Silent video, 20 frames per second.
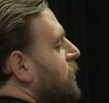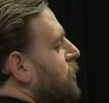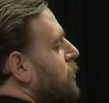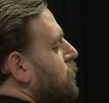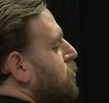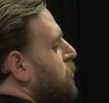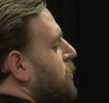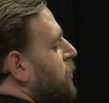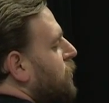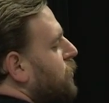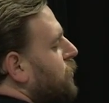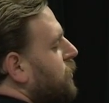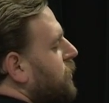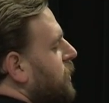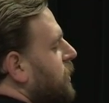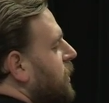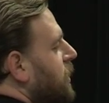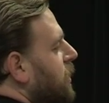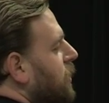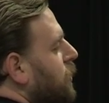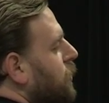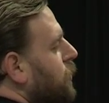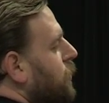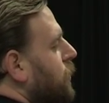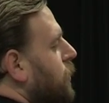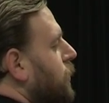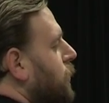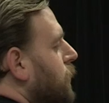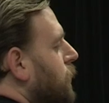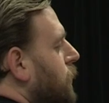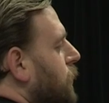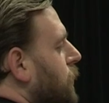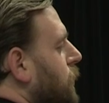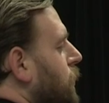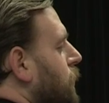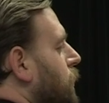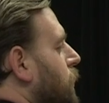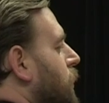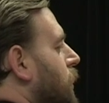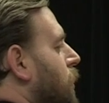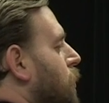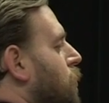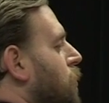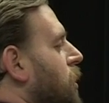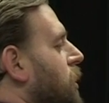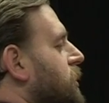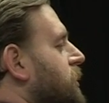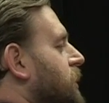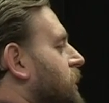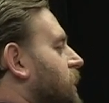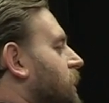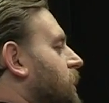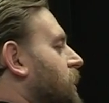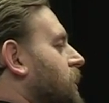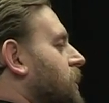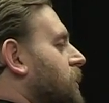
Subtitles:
the middle with the yellow though, without washing it.